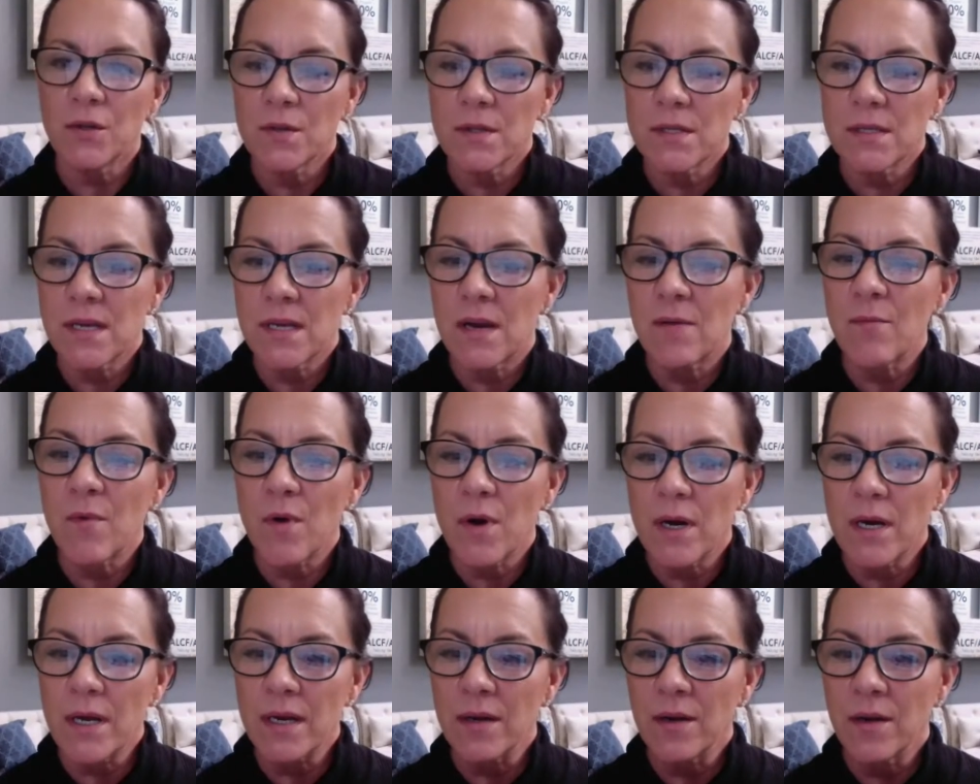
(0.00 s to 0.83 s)

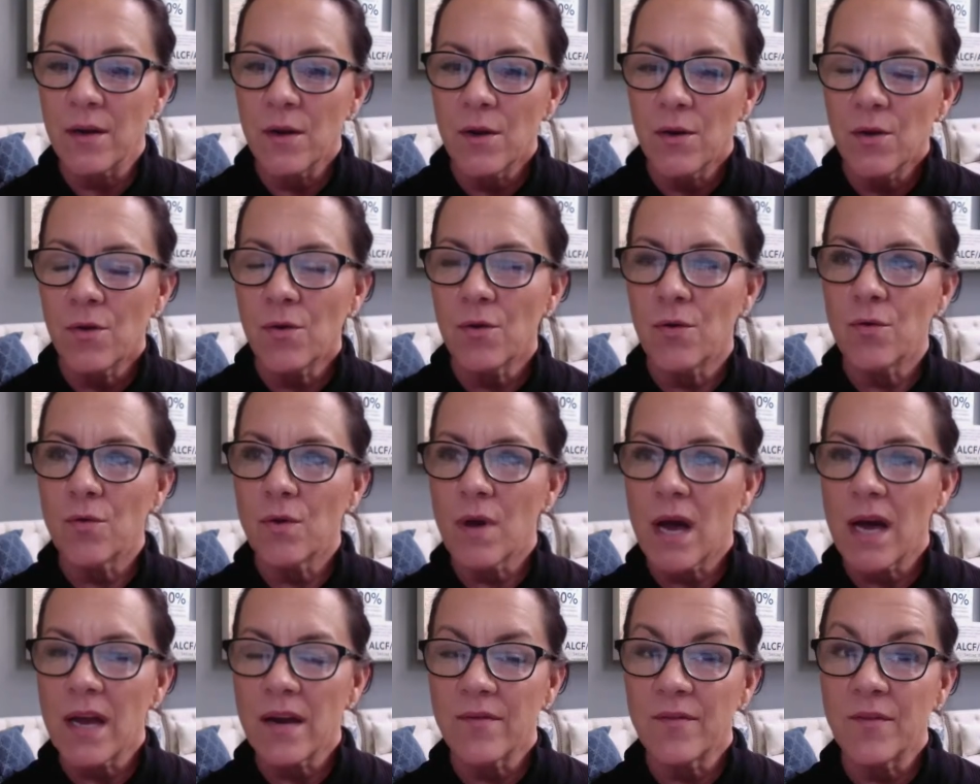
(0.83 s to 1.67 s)
someone who
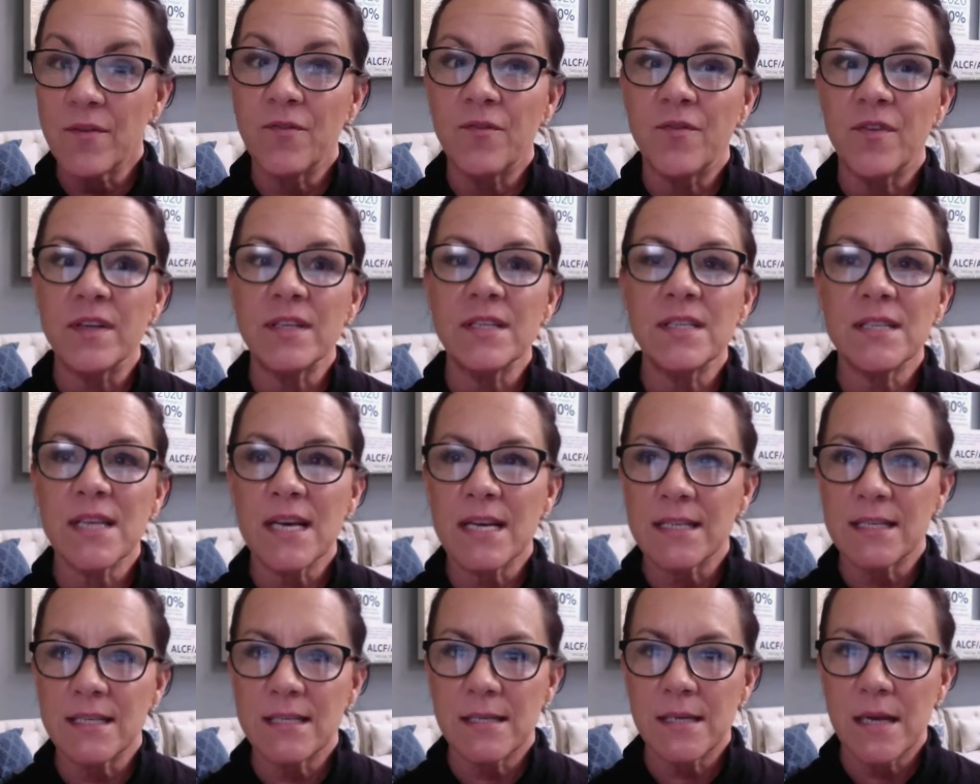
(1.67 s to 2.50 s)
kind of fits
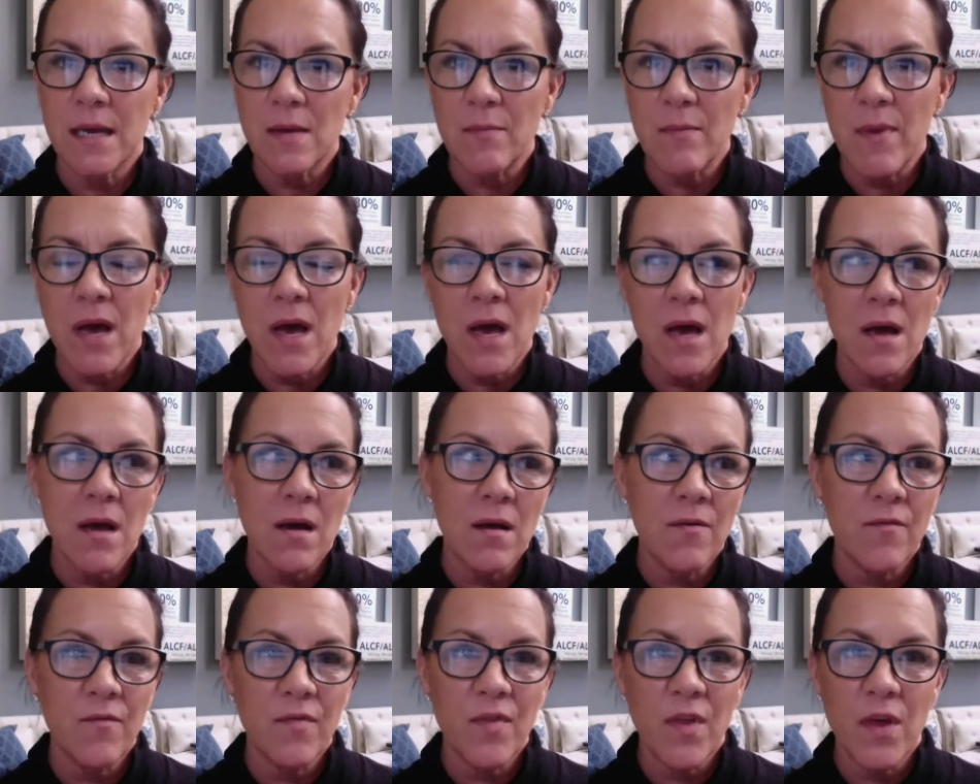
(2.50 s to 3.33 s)
that stigma
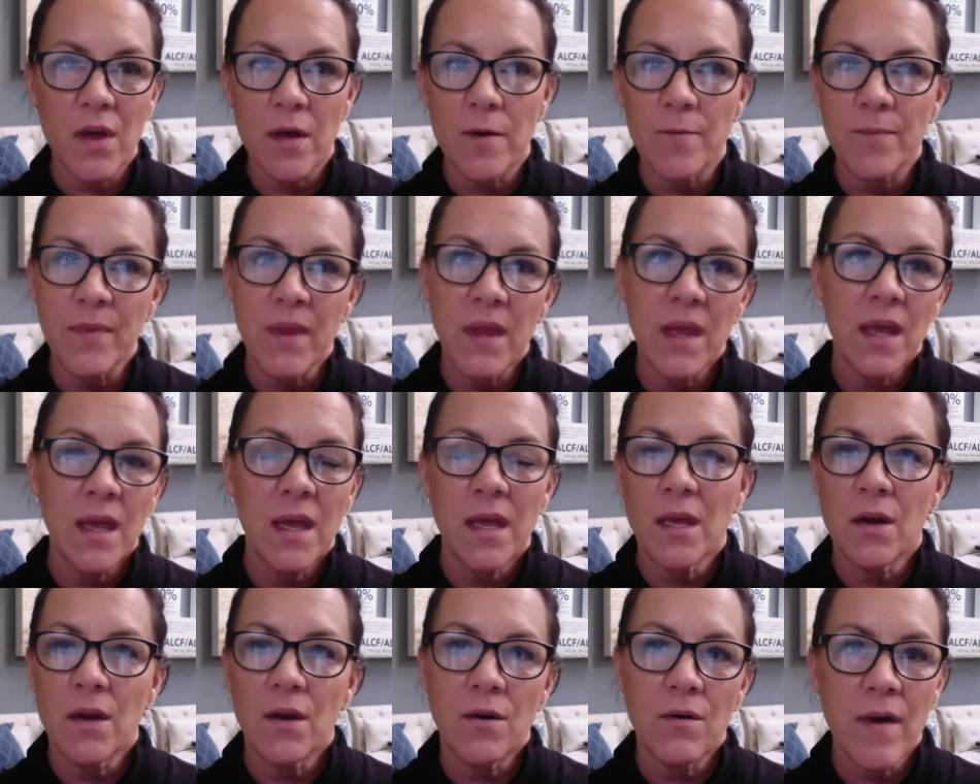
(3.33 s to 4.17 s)
of the,
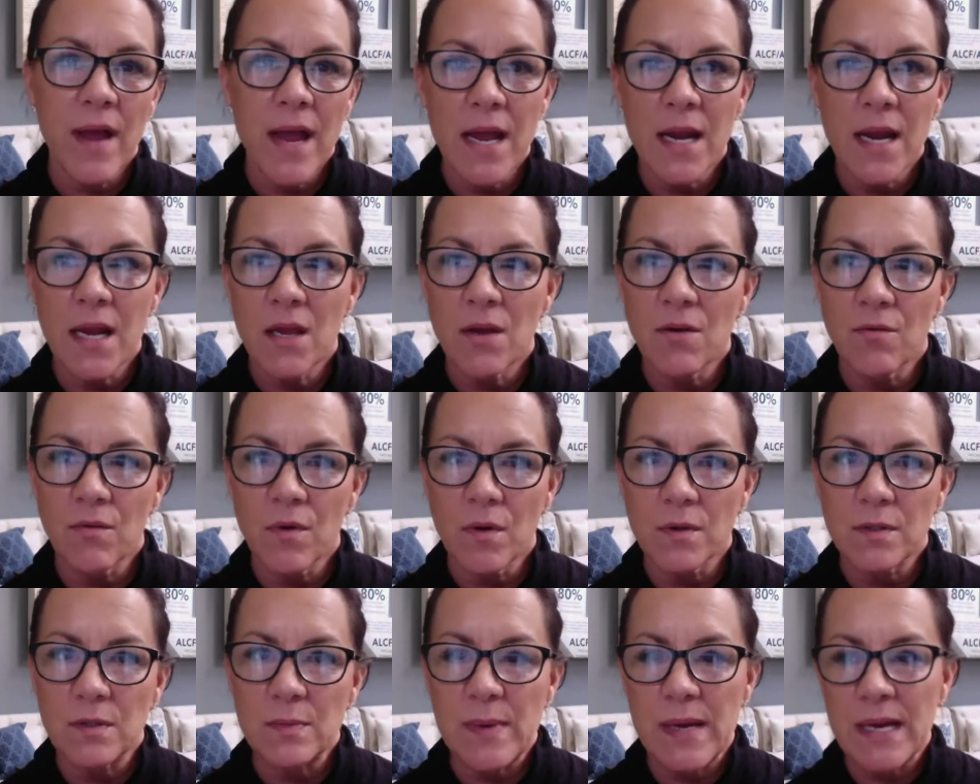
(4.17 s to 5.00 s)

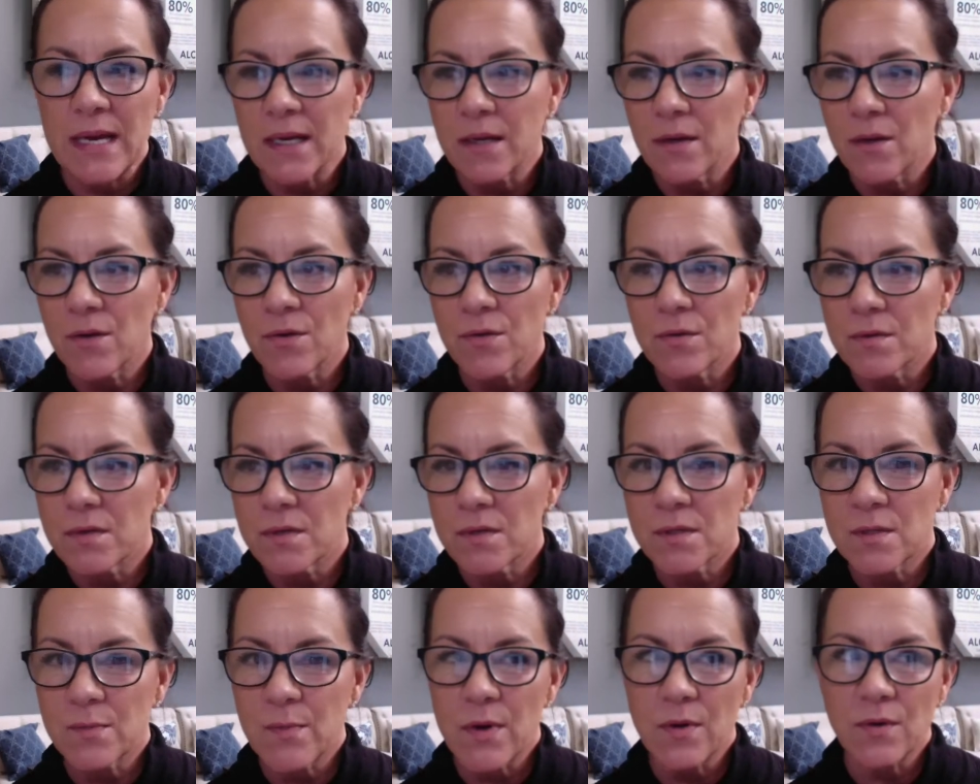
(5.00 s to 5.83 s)
80-year-old man who's
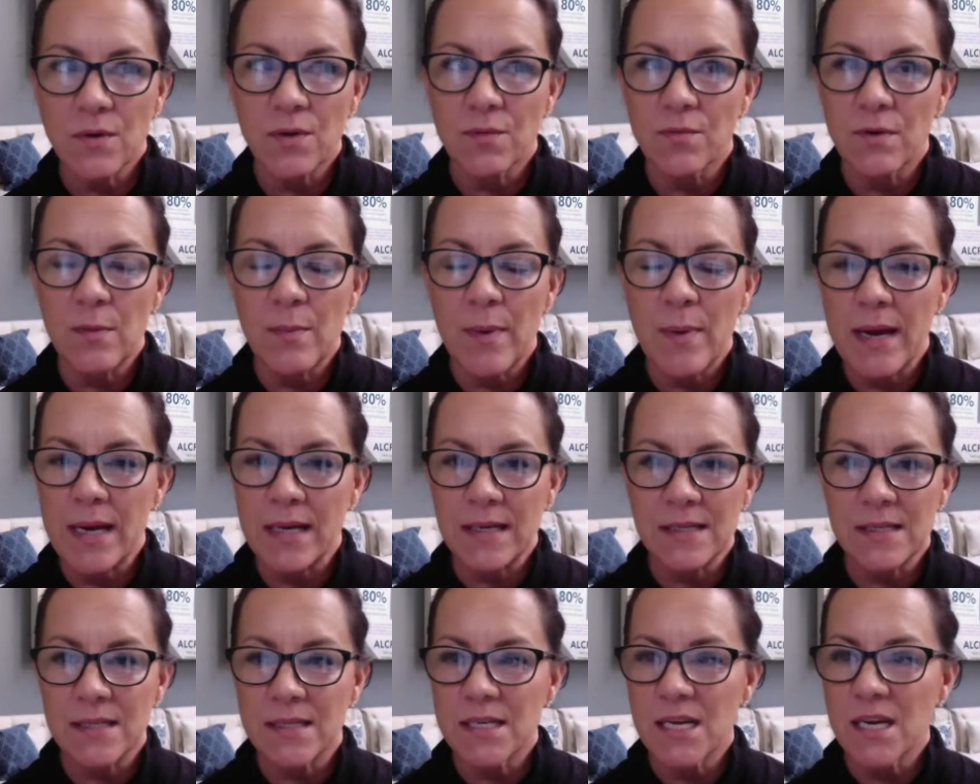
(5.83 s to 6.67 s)
smoked 3
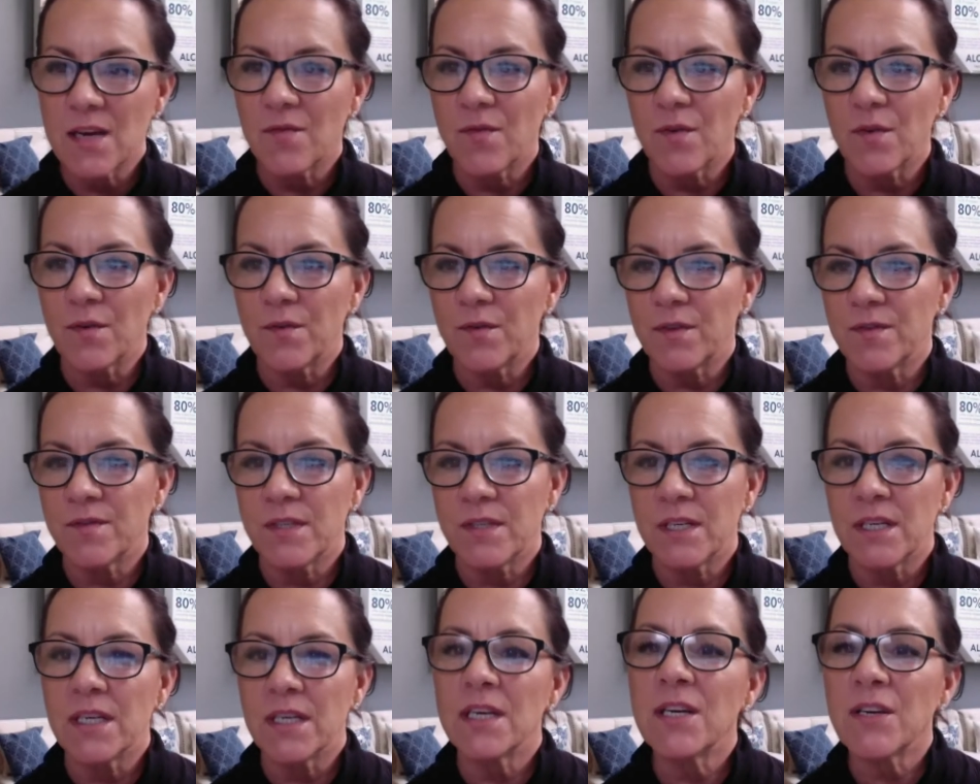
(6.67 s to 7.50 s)
packs a day for
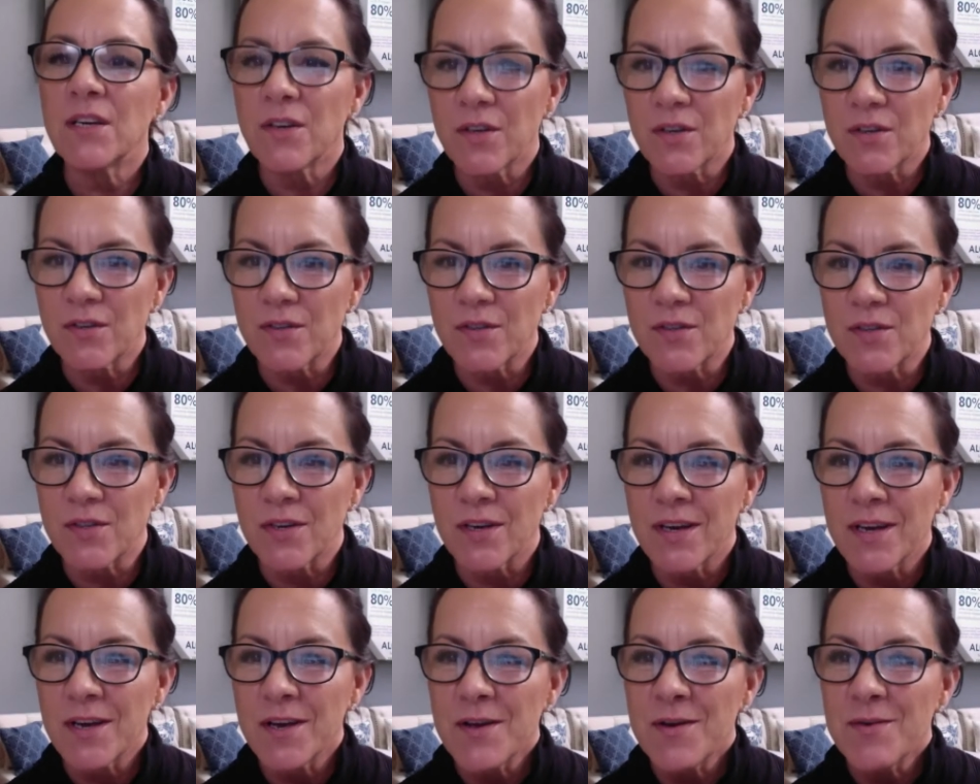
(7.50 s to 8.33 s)
50
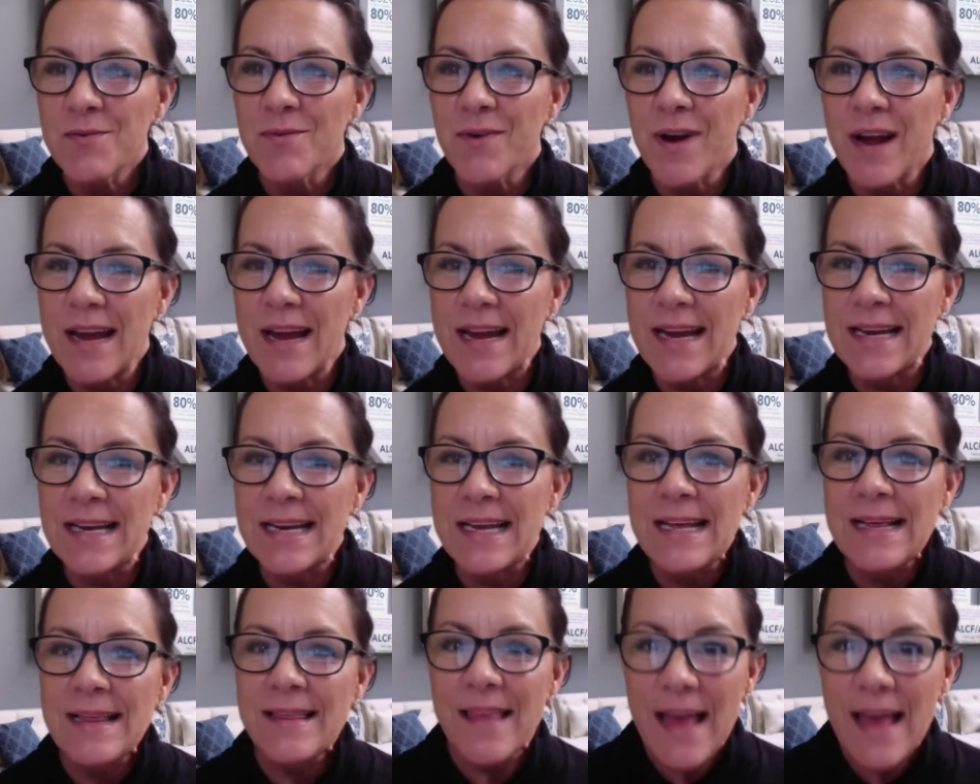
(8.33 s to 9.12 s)
years, right?